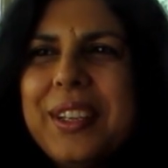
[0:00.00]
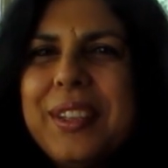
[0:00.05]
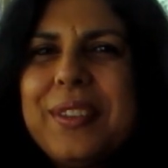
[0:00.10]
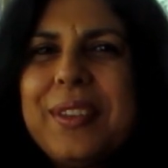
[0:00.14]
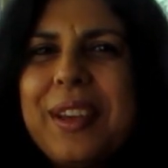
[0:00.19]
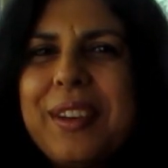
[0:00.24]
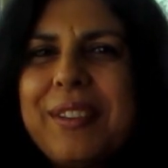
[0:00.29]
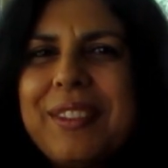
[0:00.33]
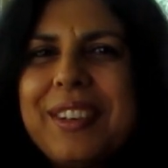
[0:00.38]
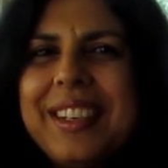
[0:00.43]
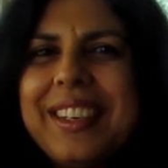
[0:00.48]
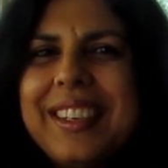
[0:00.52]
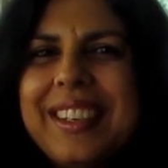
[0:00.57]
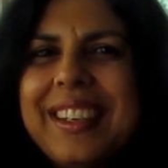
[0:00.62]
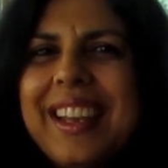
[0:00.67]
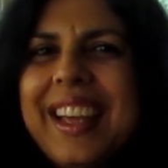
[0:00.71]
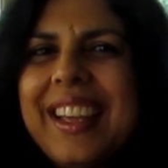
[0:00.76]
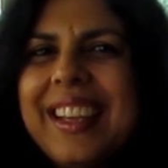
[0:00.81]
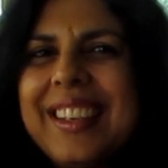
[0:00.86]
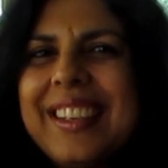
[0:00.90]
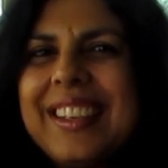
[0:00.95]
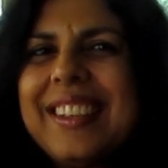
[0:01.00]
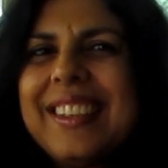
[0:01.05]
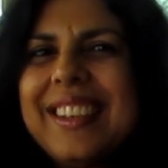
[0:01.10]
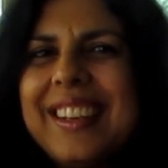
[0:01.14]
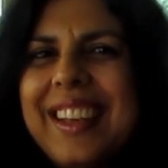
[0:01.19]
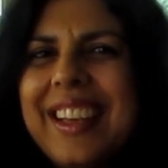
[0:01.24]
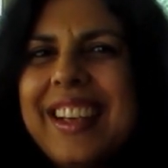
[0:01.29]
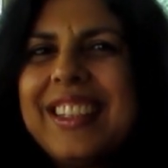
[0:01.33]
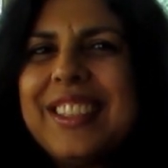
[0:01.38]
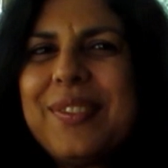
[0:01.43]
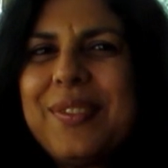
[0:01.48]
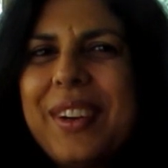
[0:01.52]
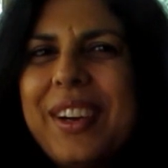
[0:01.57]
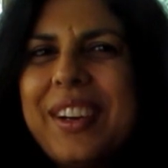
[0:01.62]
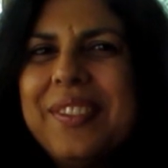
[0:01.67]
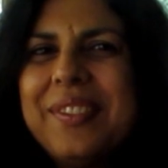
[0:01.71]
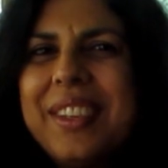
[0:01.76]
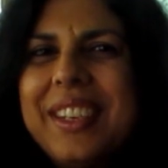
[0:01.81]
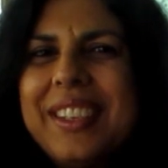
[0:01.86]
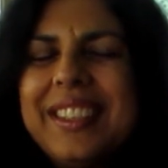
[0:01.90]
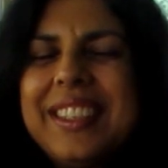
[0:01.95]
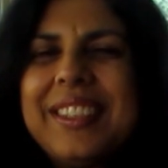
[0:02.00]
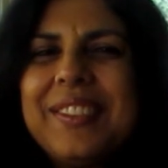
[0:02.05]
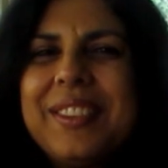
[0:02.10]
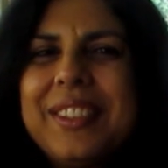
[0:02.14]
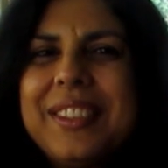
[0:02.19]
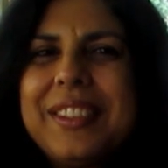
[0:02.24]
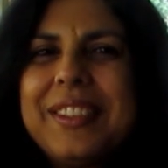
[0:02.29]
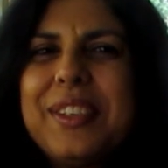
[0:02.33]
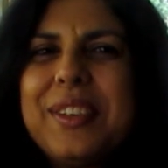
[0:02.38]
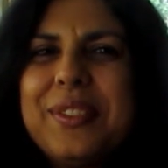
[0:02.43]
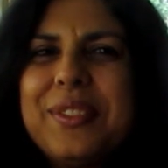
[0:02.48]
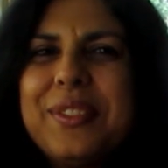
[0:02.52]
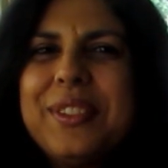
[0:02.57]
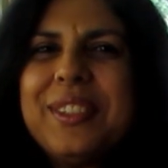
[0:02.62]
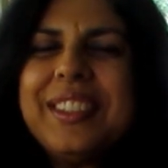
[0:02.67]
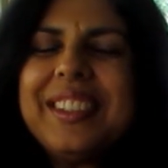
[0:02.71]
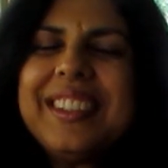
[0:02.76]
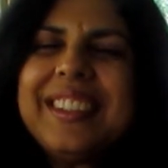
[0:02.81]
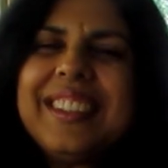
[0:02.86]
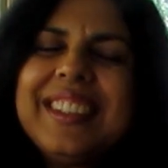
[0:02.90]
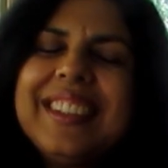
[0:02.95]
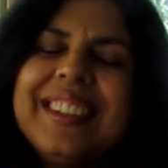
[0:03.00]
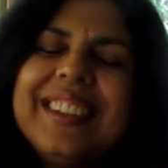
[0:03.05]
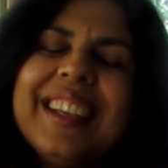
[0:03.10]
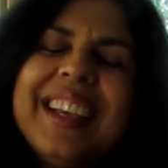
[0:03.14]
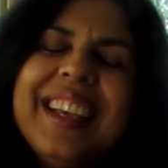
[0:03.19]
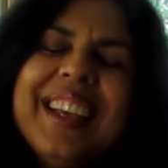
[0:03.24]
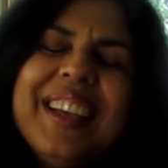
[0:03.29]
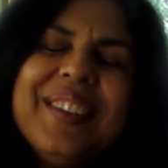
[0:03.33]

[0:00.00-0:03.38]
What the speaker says: So I really like experimenting with tofu dishes.